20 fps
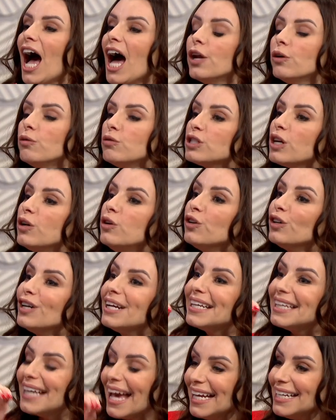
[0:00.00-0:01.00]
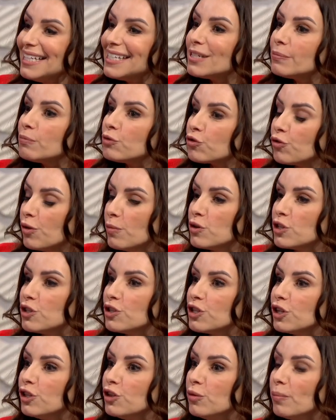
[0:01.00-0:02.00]
and also look at getting
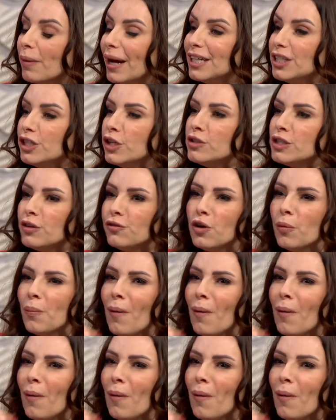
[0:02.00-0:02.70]
subscriptions that you may use. If you're